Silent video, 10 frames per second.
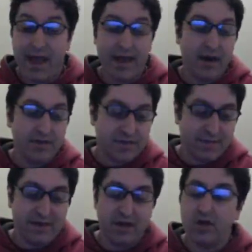And I've
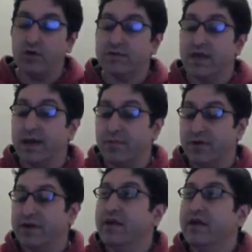spent a long time
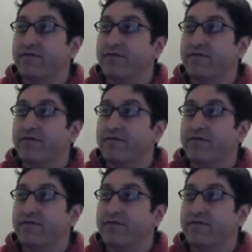on it.